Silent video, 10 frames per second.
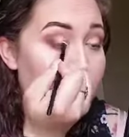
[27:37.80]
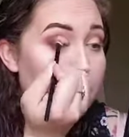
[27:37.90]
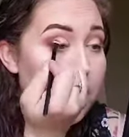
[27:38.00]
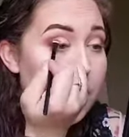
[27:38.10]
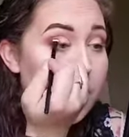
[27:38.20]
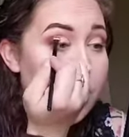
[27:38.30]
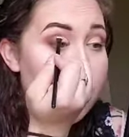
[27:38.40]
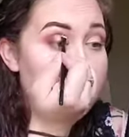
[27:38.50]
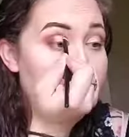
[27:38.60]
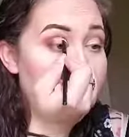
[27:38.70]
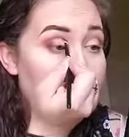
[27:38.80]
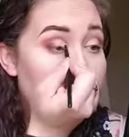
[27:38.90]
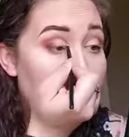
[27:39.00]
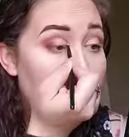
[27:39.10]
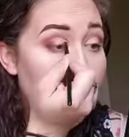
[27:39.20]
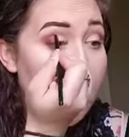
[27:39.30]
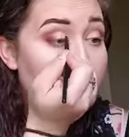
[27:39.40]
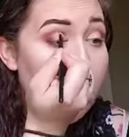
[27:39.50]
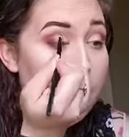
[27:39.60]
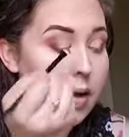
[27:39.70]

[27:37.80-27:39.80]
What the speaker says: But we're not going to do that today.